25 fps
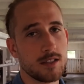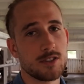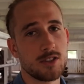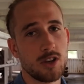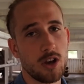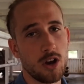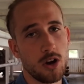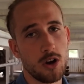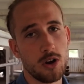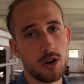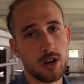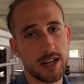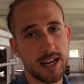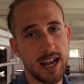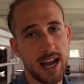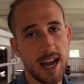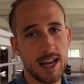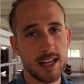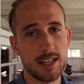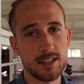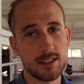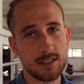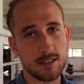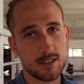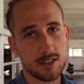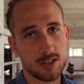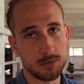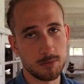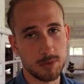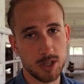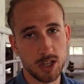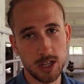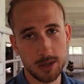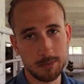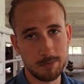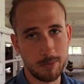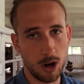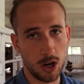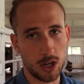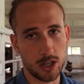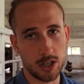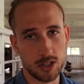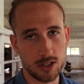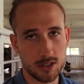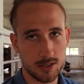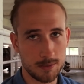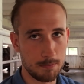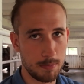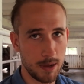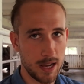So get some good
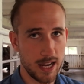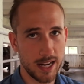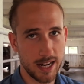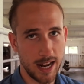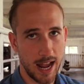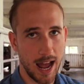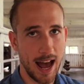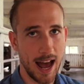markers, big